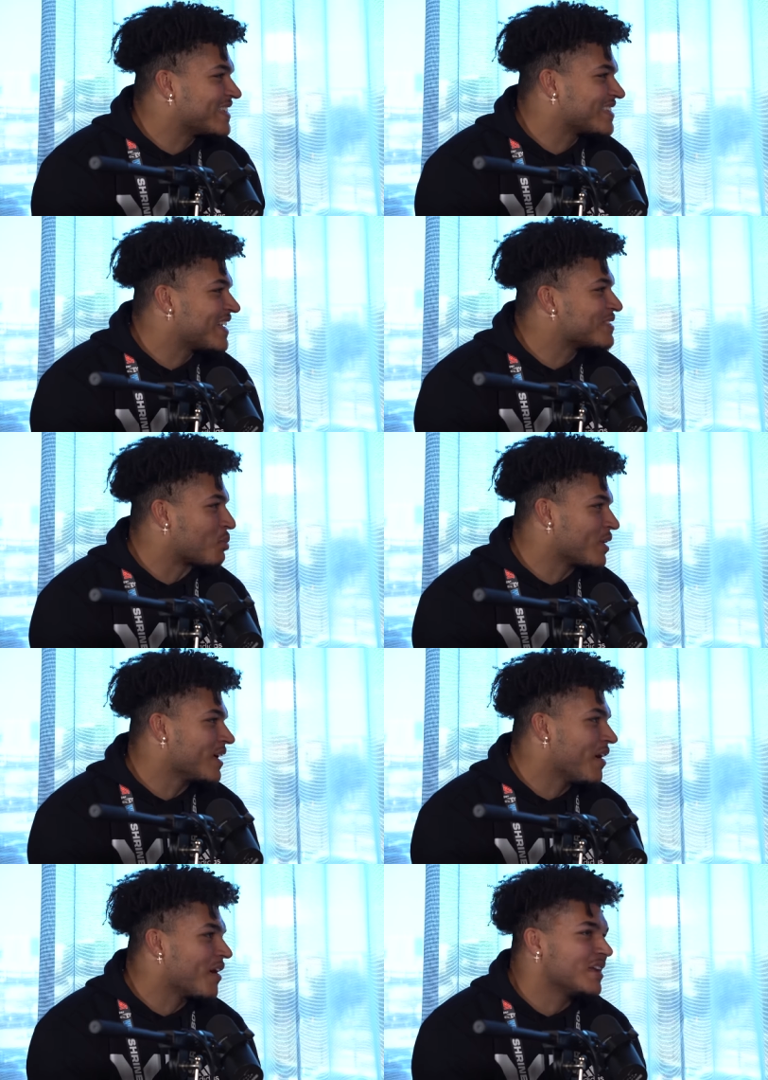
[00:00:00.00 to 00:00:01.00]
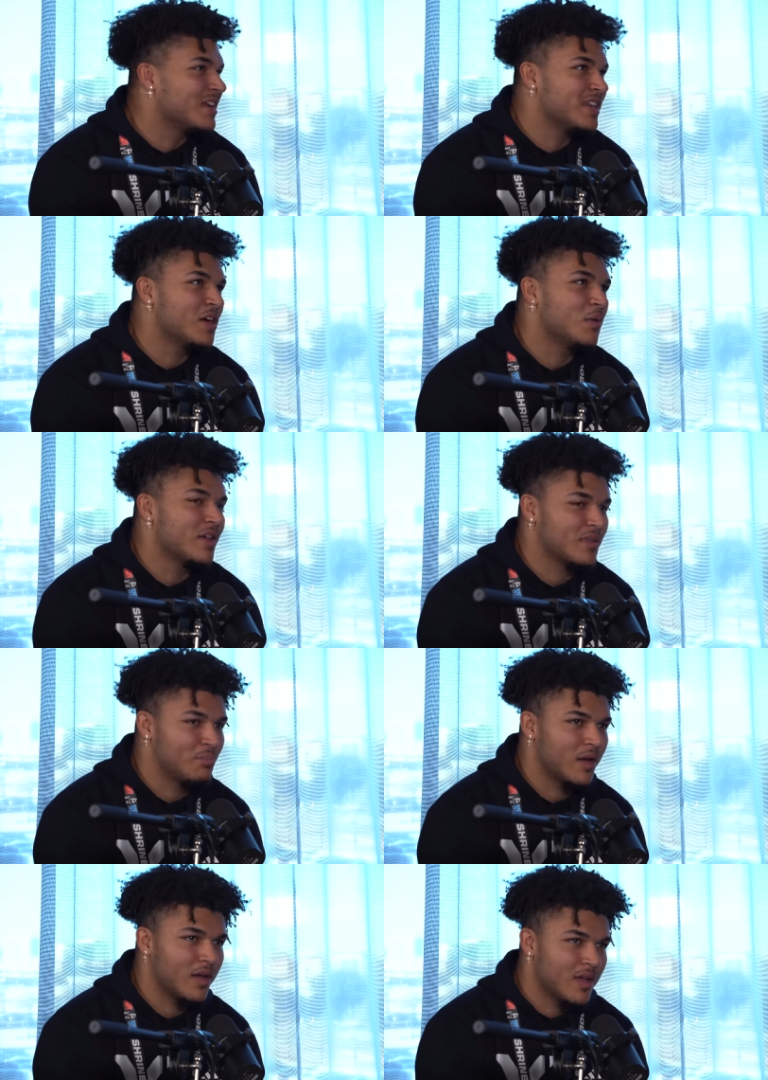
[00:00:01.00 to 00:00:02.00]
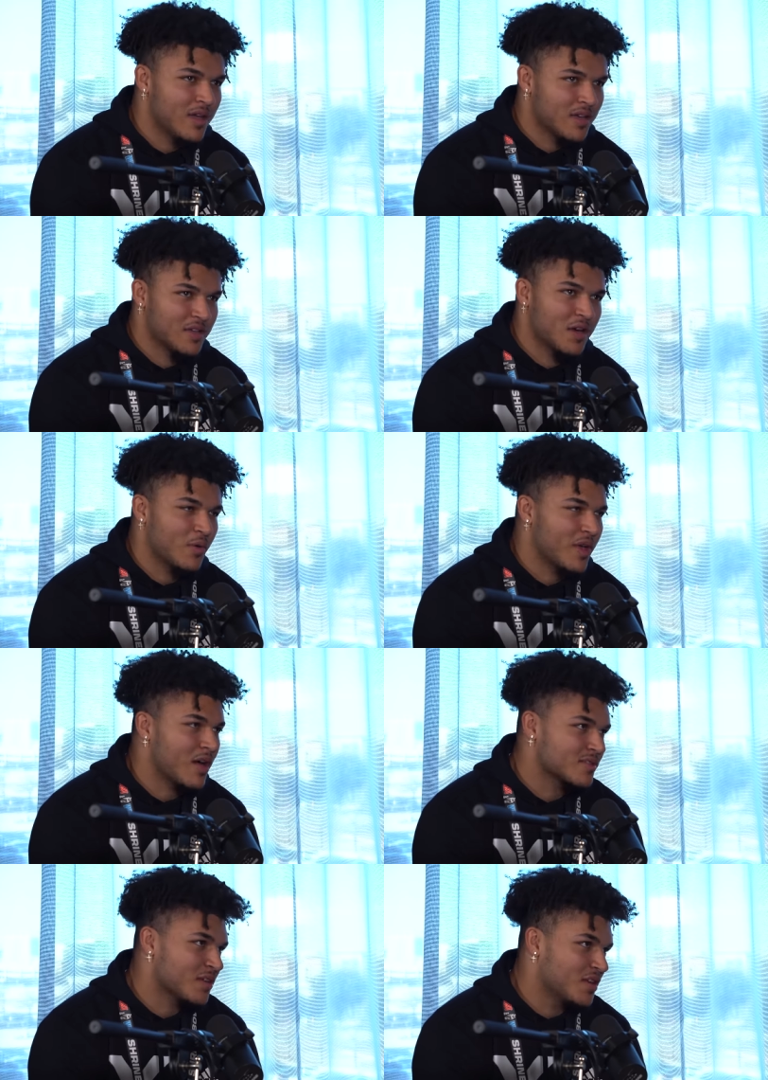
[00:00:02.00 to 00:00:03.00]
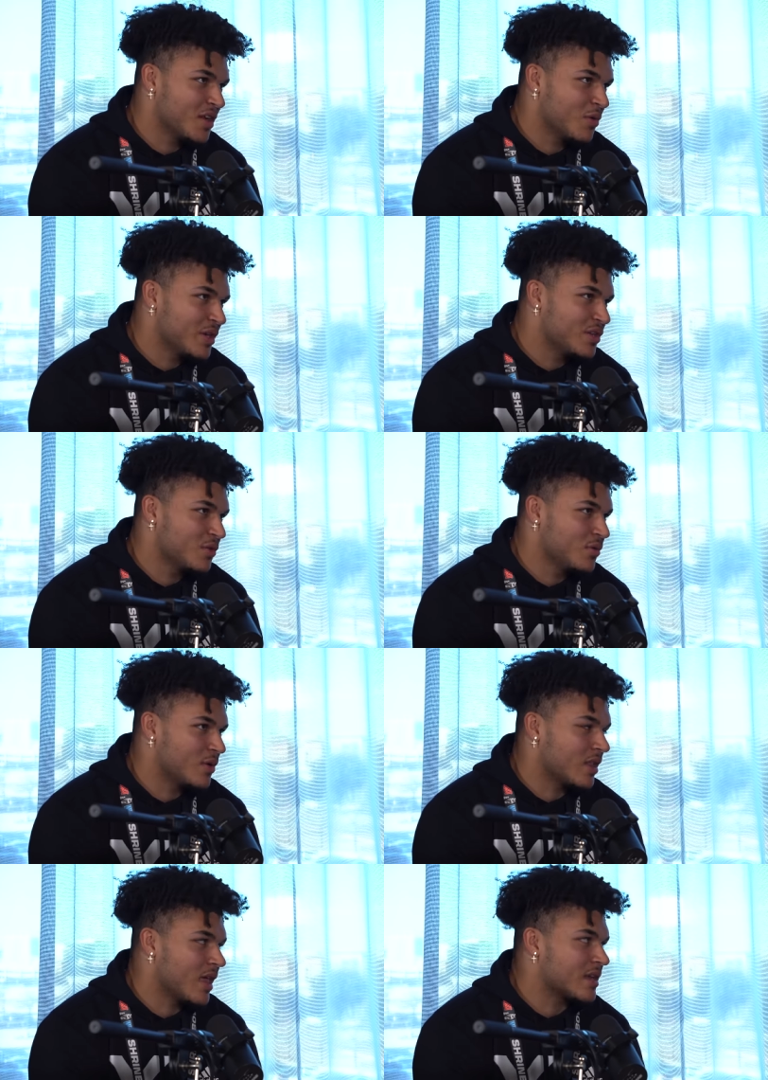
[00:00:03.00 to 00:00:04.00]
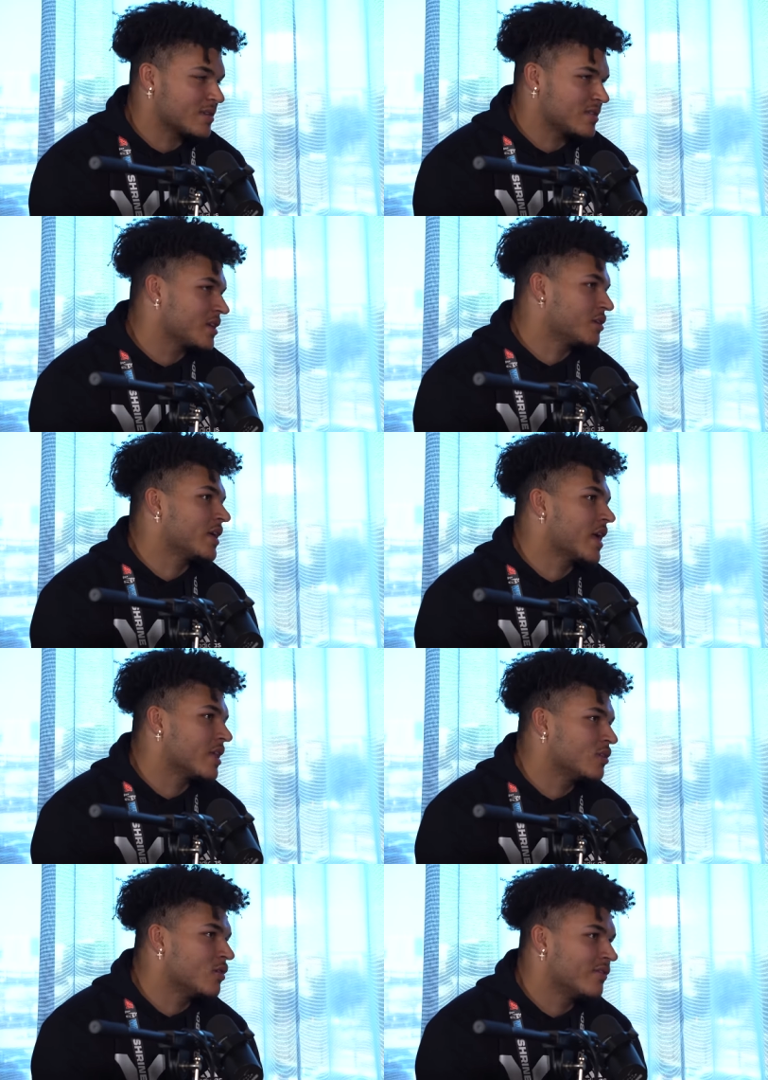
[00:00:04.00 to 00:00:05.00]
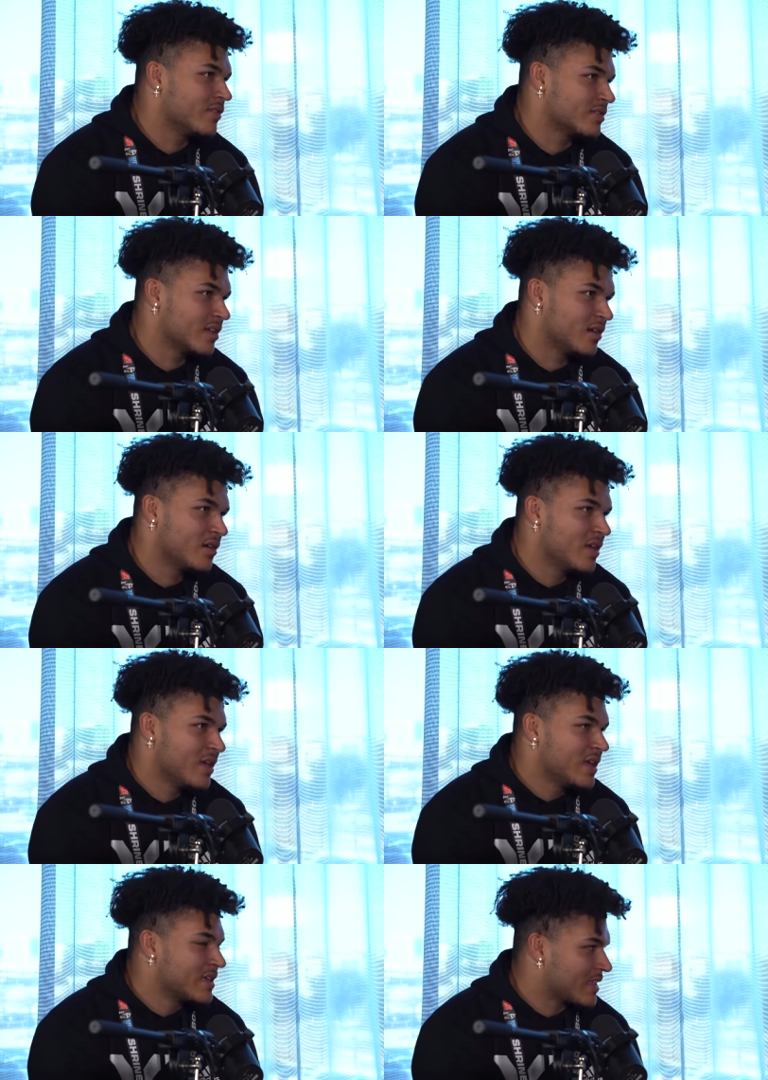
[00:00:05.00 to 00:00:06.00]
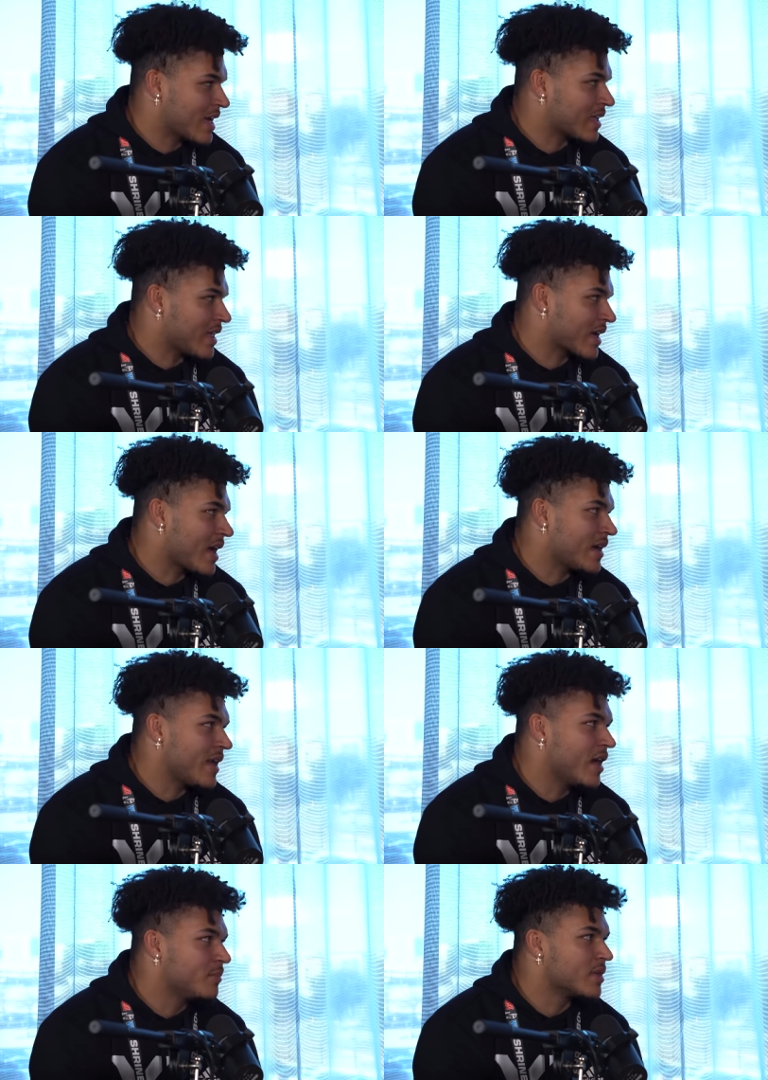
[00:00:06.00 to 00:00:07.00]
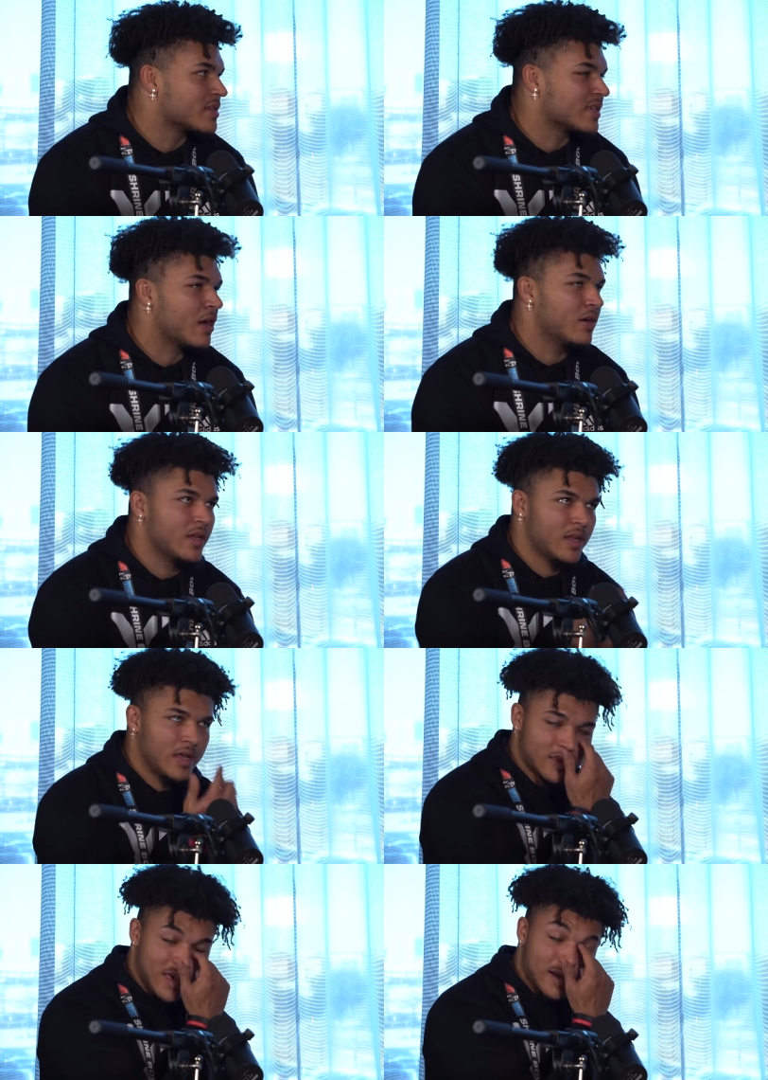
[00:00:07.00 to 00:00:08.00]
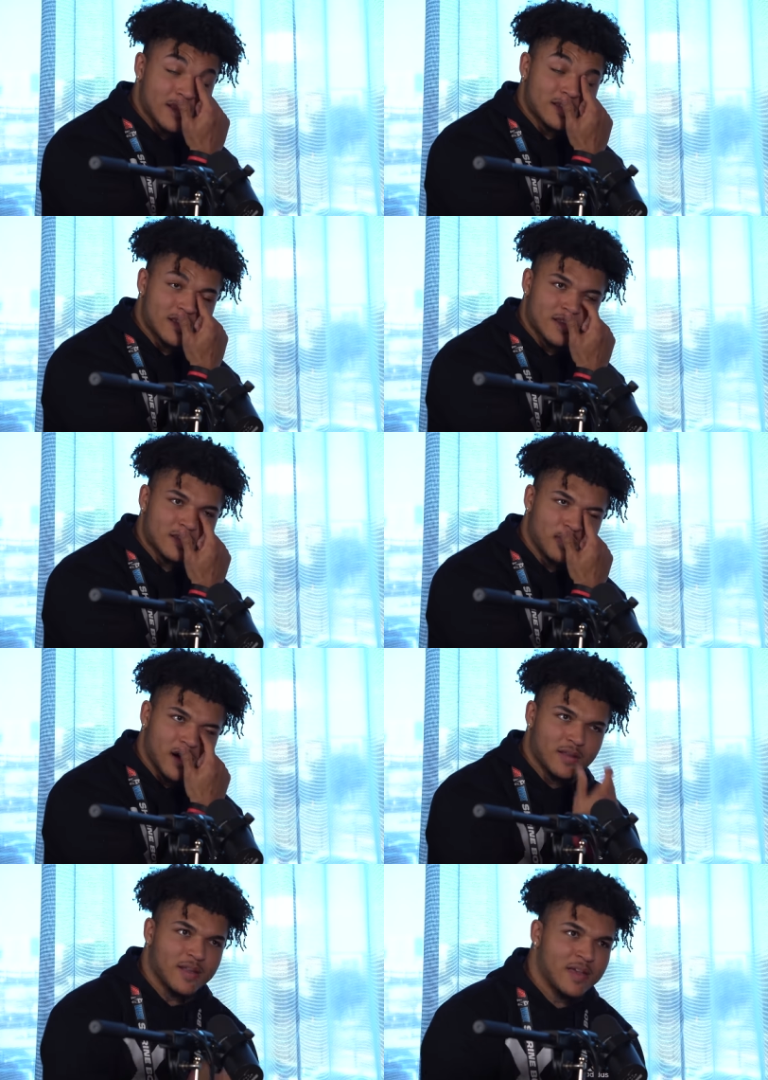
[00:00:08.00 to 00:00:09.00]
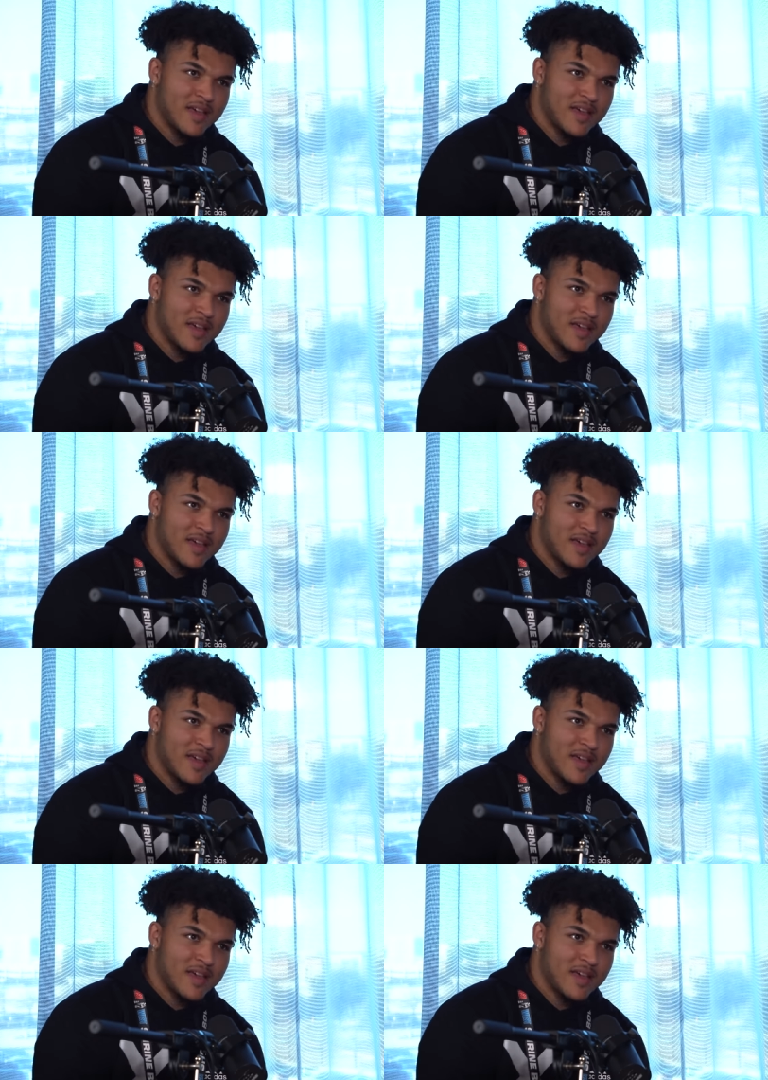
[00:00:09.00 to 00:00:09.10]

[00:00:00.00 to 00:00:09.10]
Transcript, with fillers: that's that's pretty hard to deal with. But, you know, we also, you know, we do a lot of signaling at Louisville. So that, that kind of helped us out in, in that instance. But,